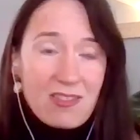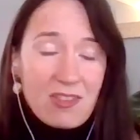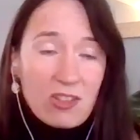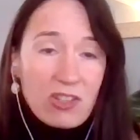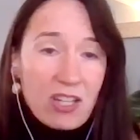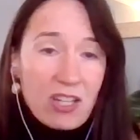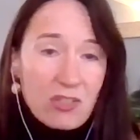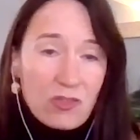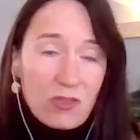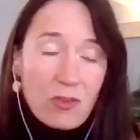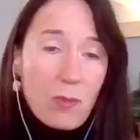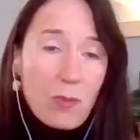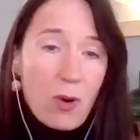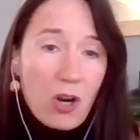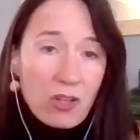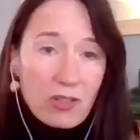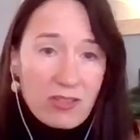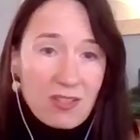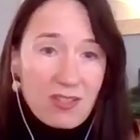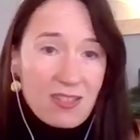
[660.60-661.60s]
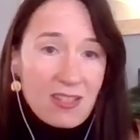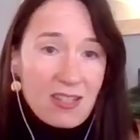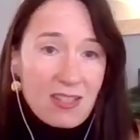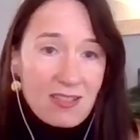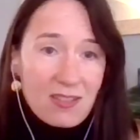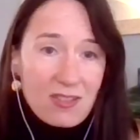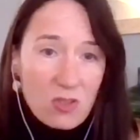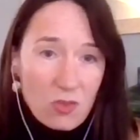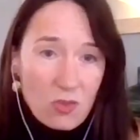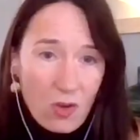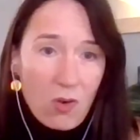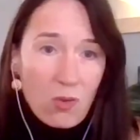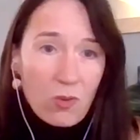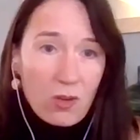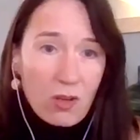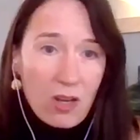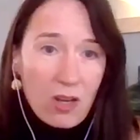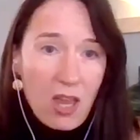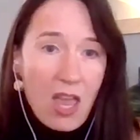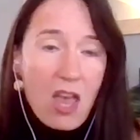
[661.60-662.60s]
They're deaths from heart disease and
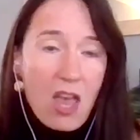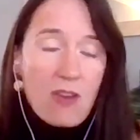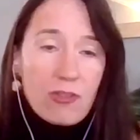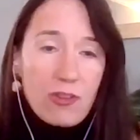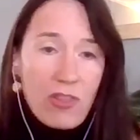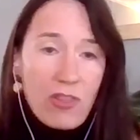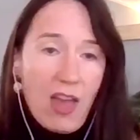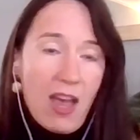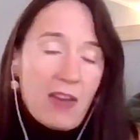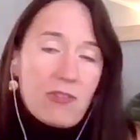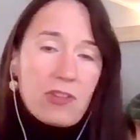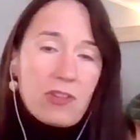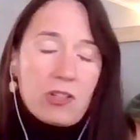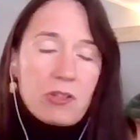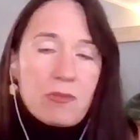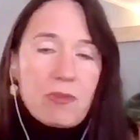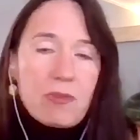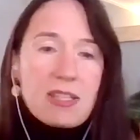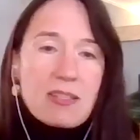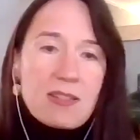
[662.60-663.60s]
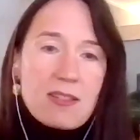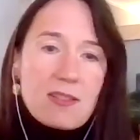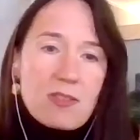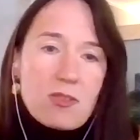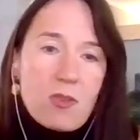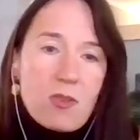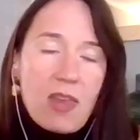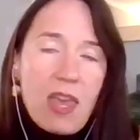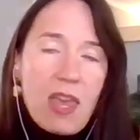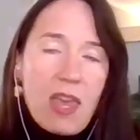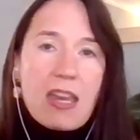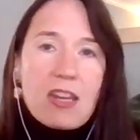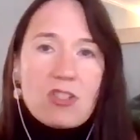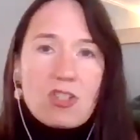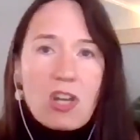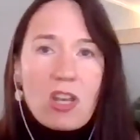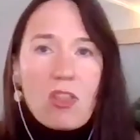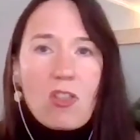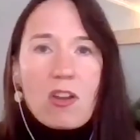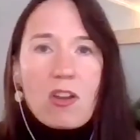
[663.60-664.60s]
stroke for that very reason. So the
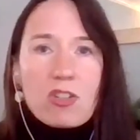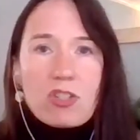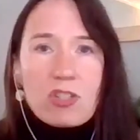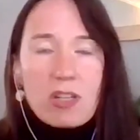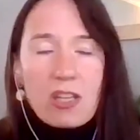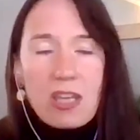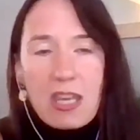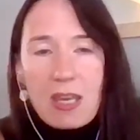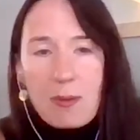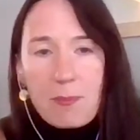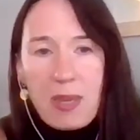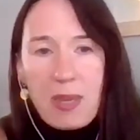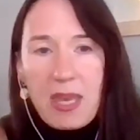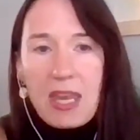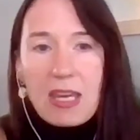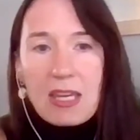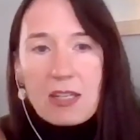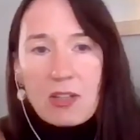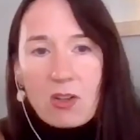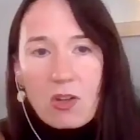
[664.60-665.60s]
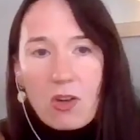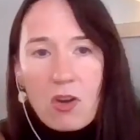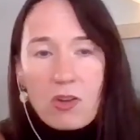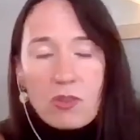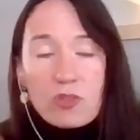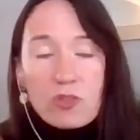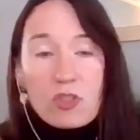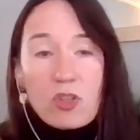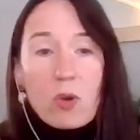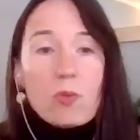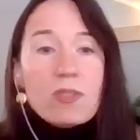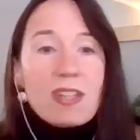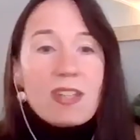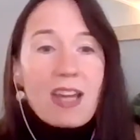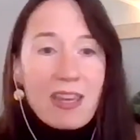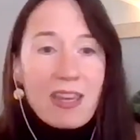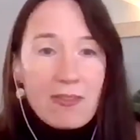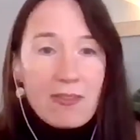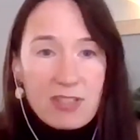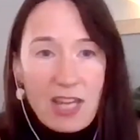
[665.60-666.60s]
AHA launched a campaign called Don't
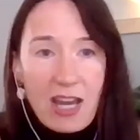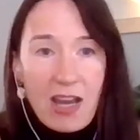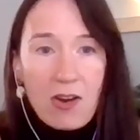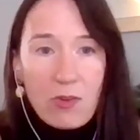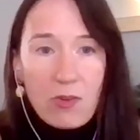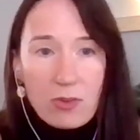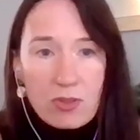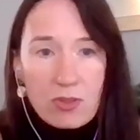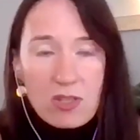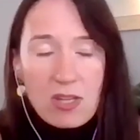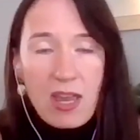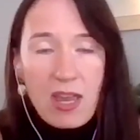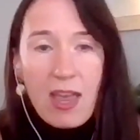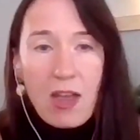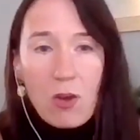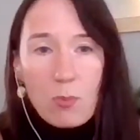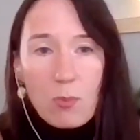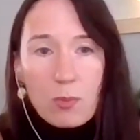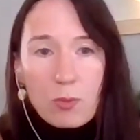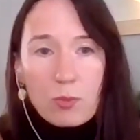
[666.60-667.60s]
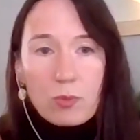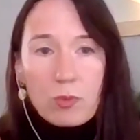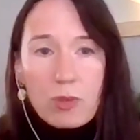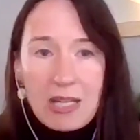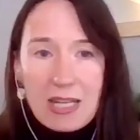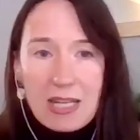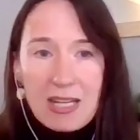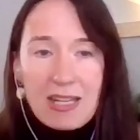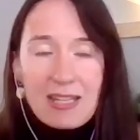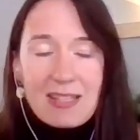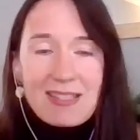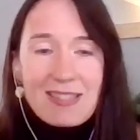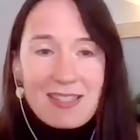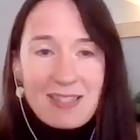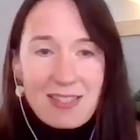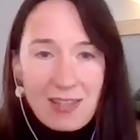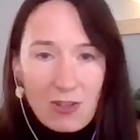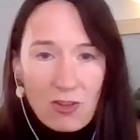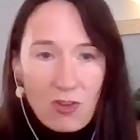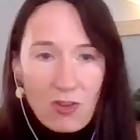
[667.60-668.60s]
Die of Doubt to help
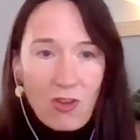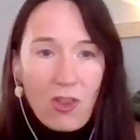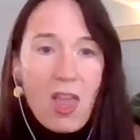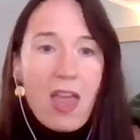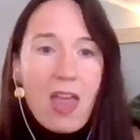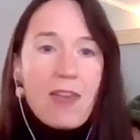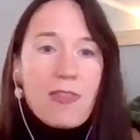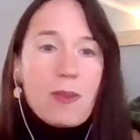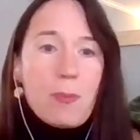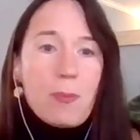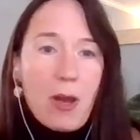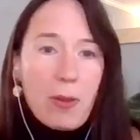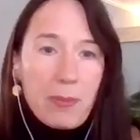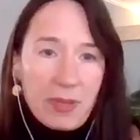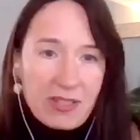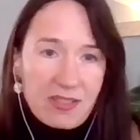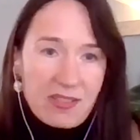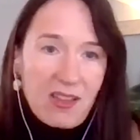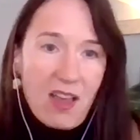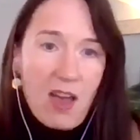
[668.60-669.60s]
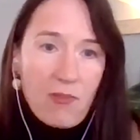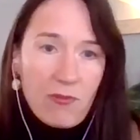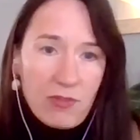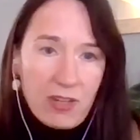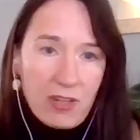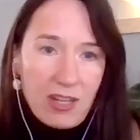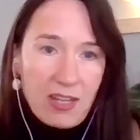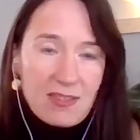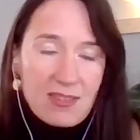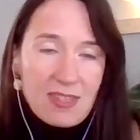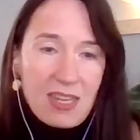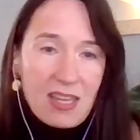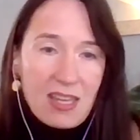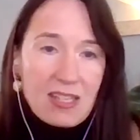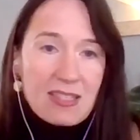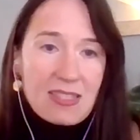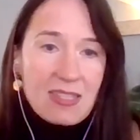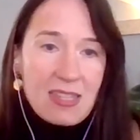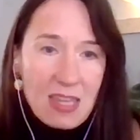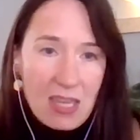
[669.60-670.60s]
reinstill the public's confidence
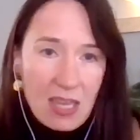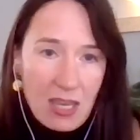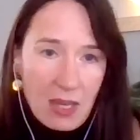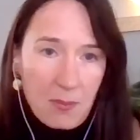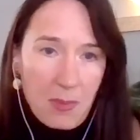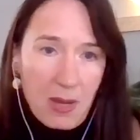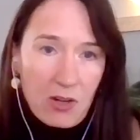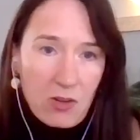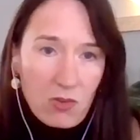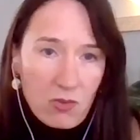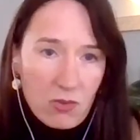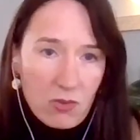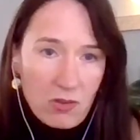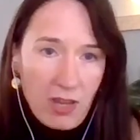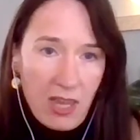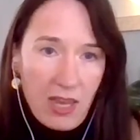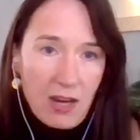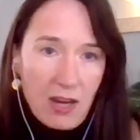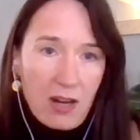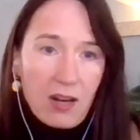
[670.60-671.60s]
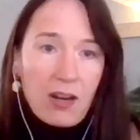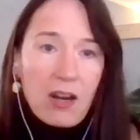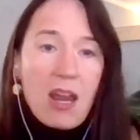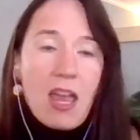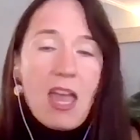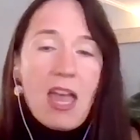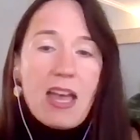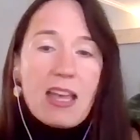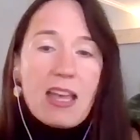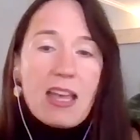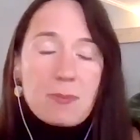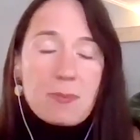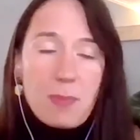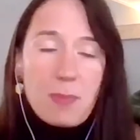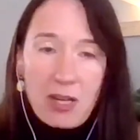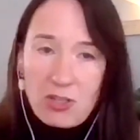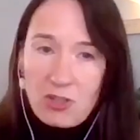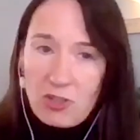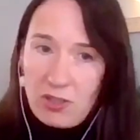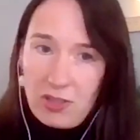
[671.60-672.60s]
in seeking medical care,
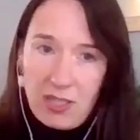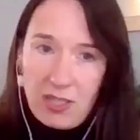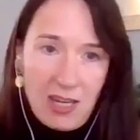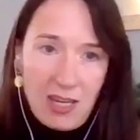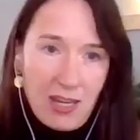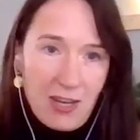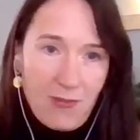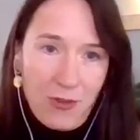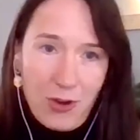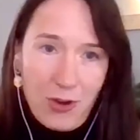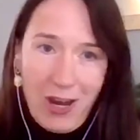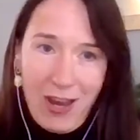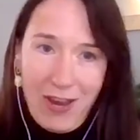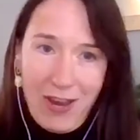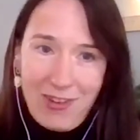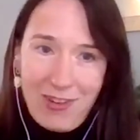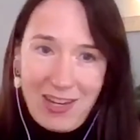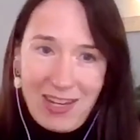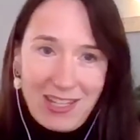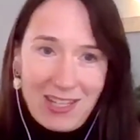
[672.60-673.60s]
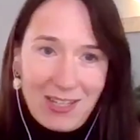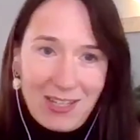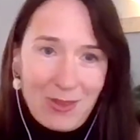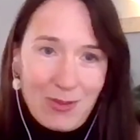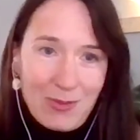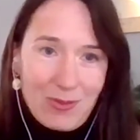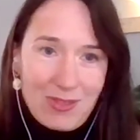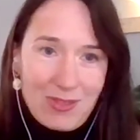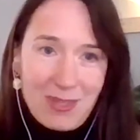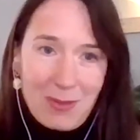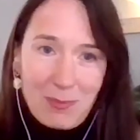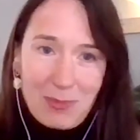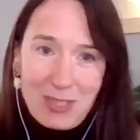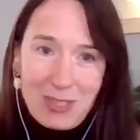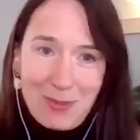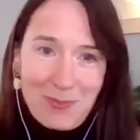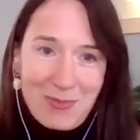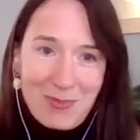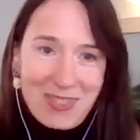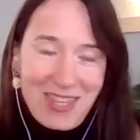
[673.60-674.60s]
especially if you're having any of those
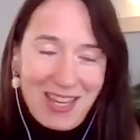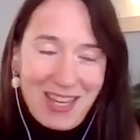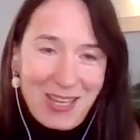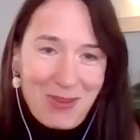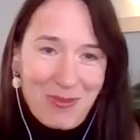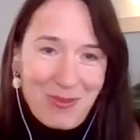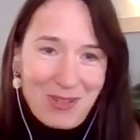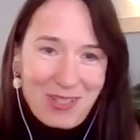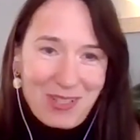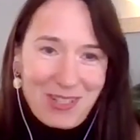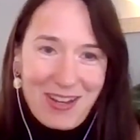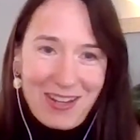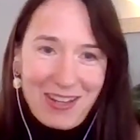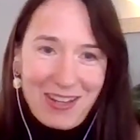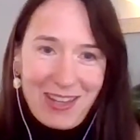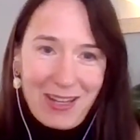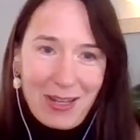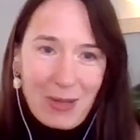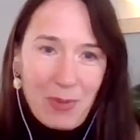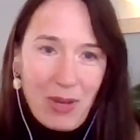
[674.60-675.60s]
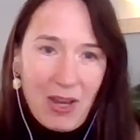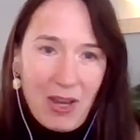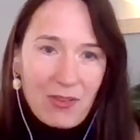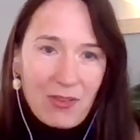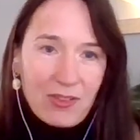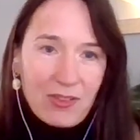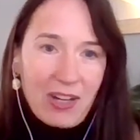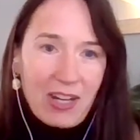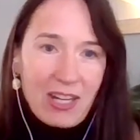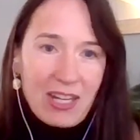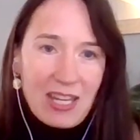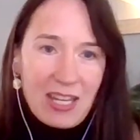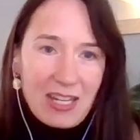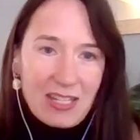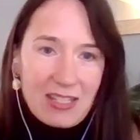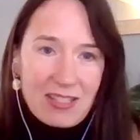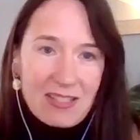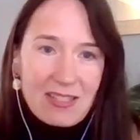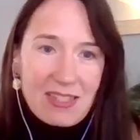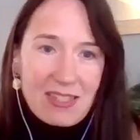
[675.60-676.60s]
symptoms like you were talking about, right?
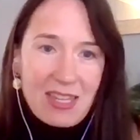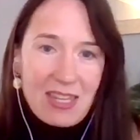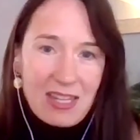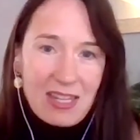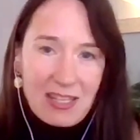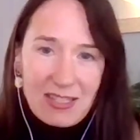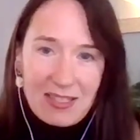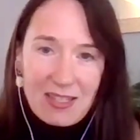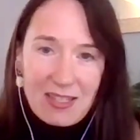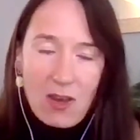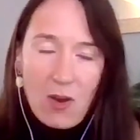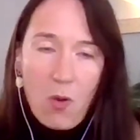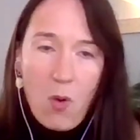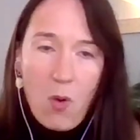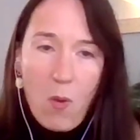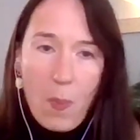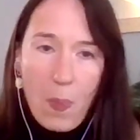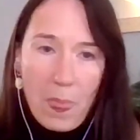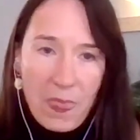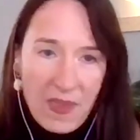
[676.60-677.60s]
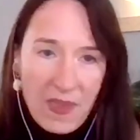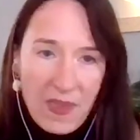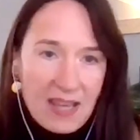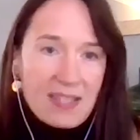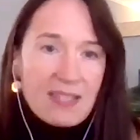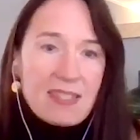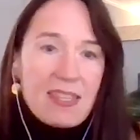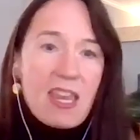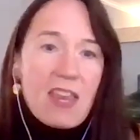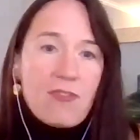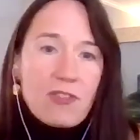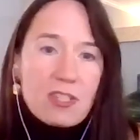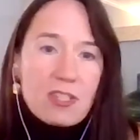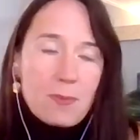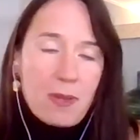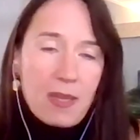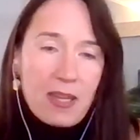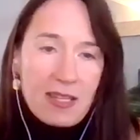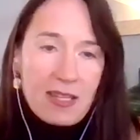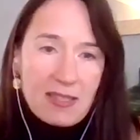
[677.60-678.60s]
It is the
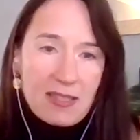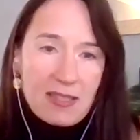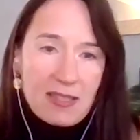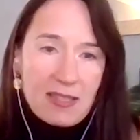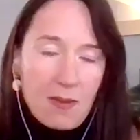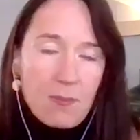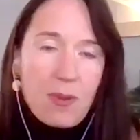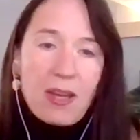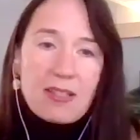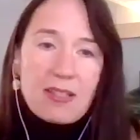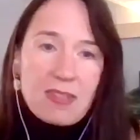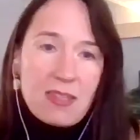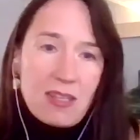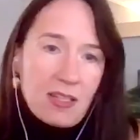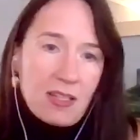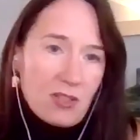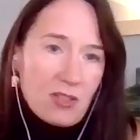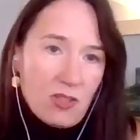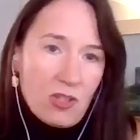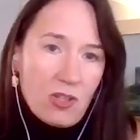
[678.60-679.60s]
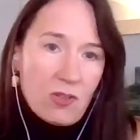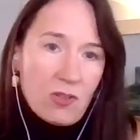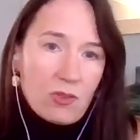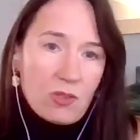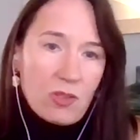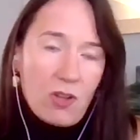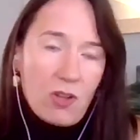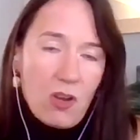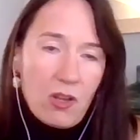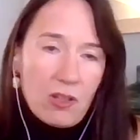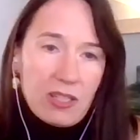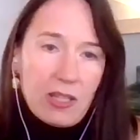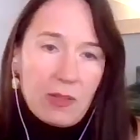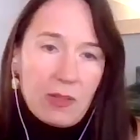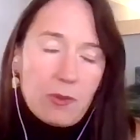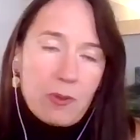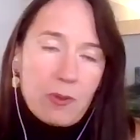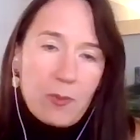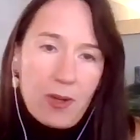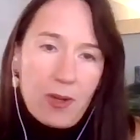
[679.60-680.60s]
safest place and the best thing to do, to call
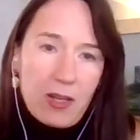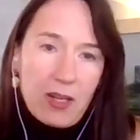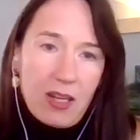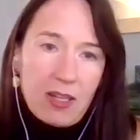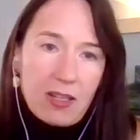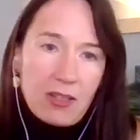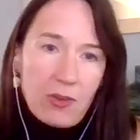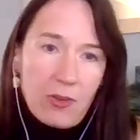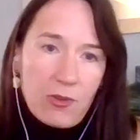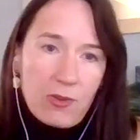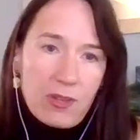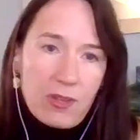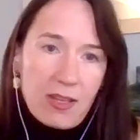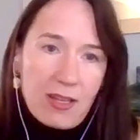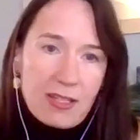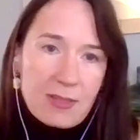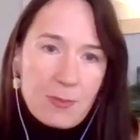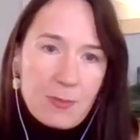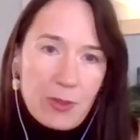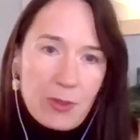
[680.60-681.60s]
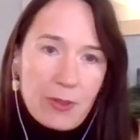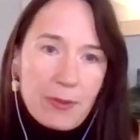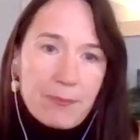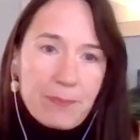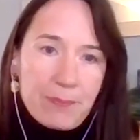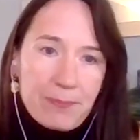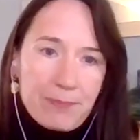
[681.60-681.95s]
911 and to go to the hospital.